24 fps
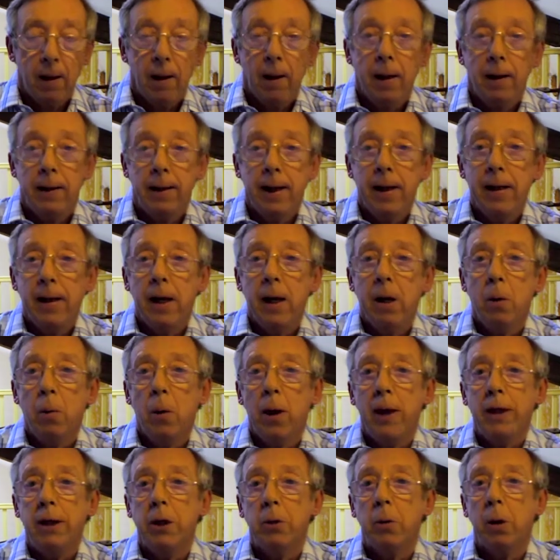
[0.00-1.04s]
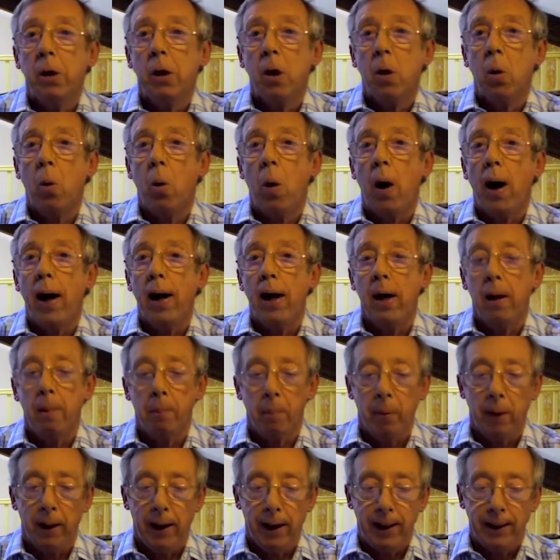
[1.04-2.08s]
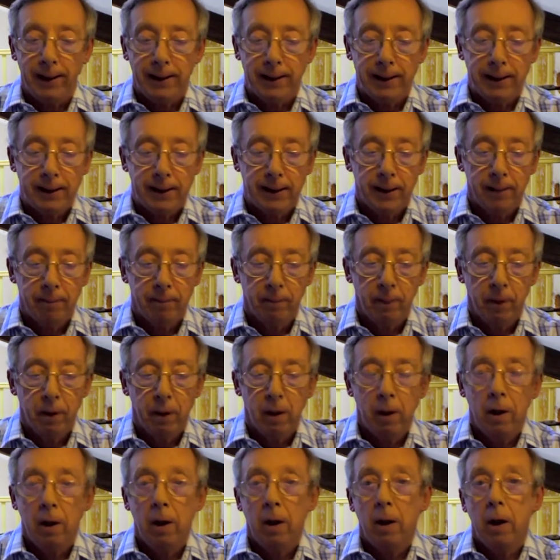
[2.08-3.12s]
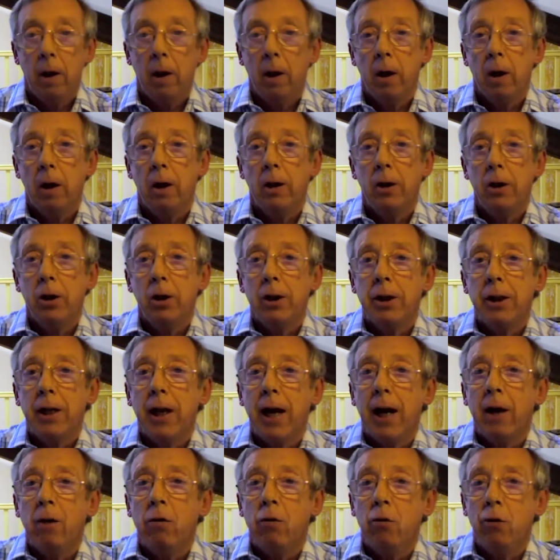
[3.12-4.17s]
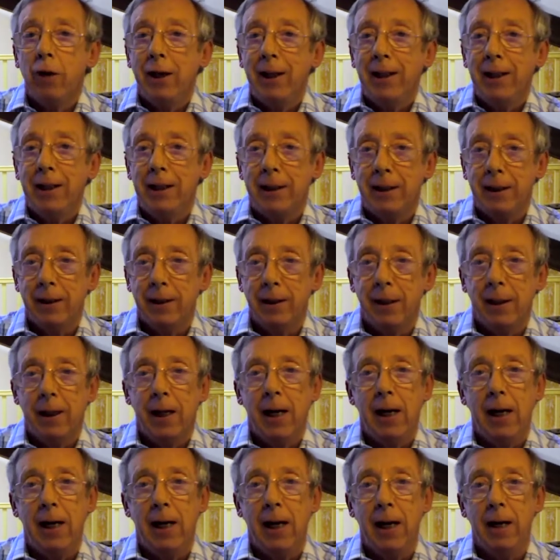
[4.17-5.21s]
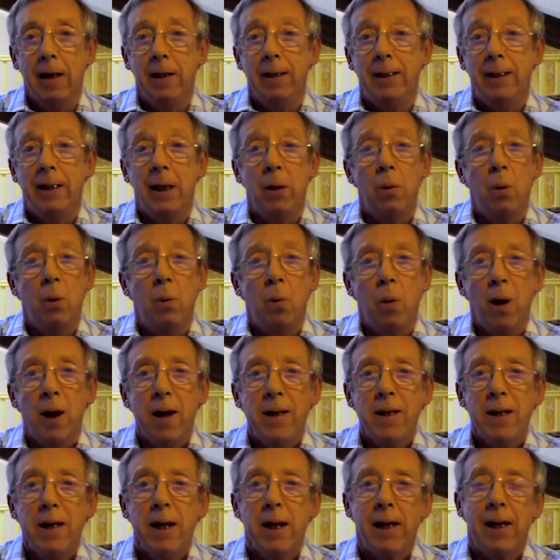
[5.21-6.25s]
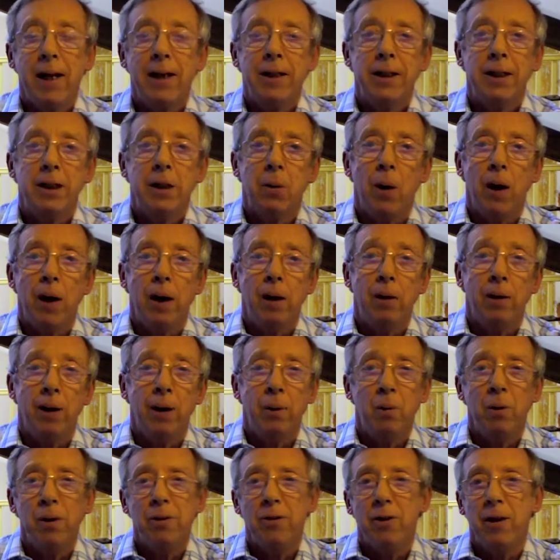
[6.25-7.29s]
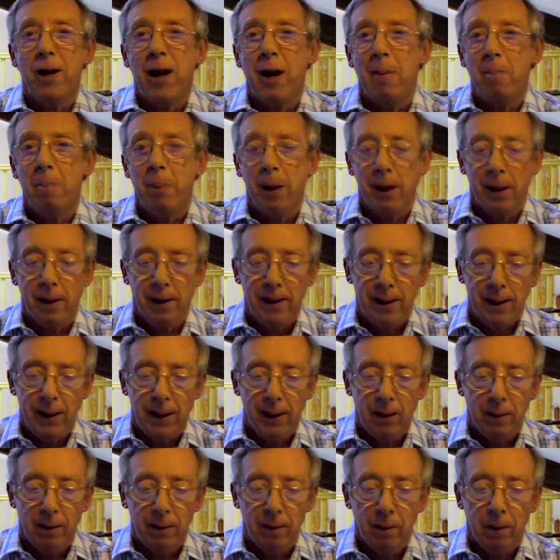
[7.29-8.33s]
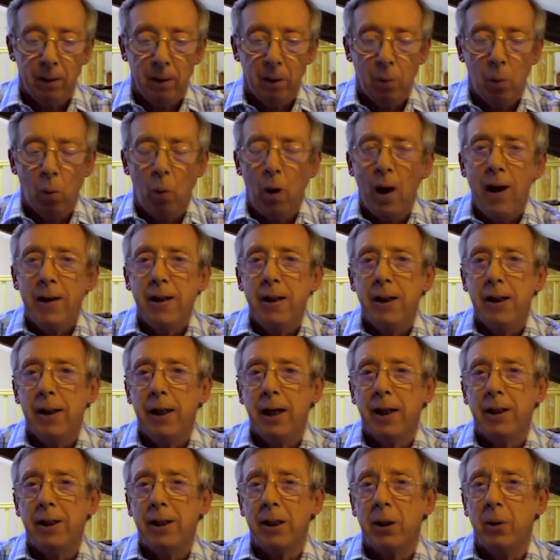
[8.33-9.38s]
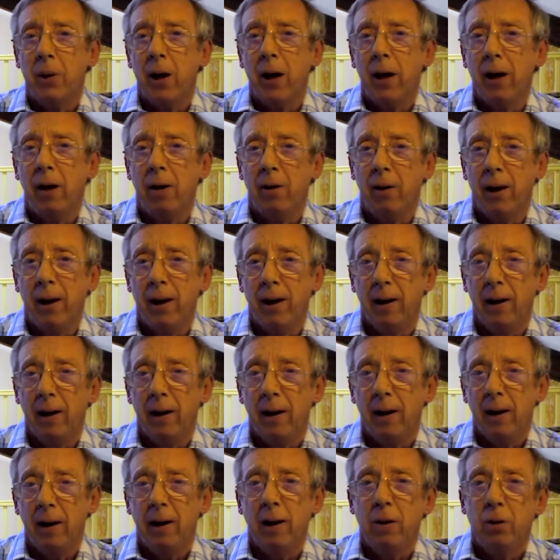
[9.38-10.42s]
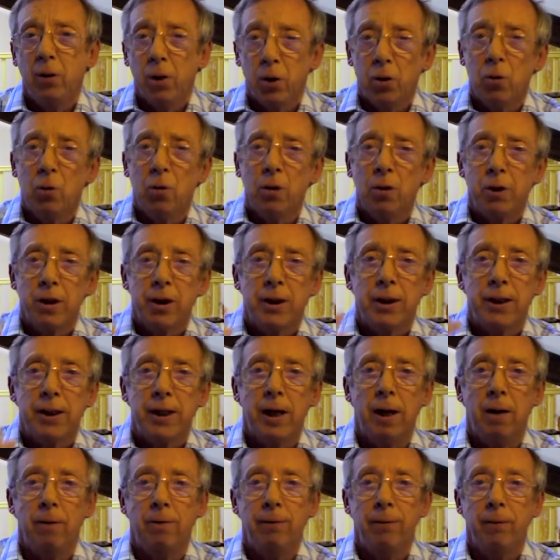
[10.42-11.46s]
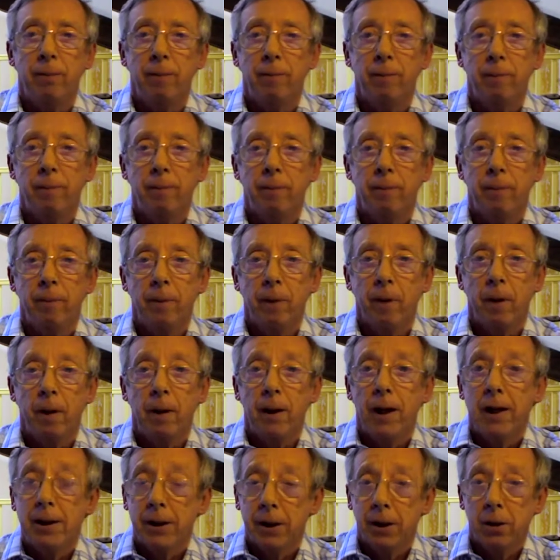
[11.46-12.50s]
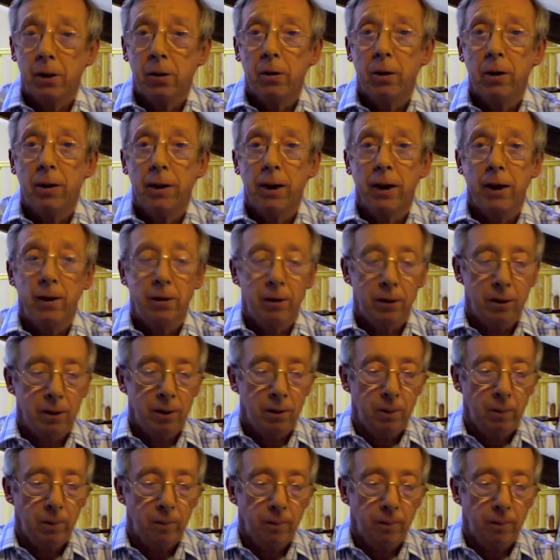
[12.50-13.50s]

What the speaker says: Then get away to a quiet place and just let reason kick in. Say, well, why did I get so angry? It wasn't that big a deal. Why did you get so angry? Talk to yourself. That's a good thing to do.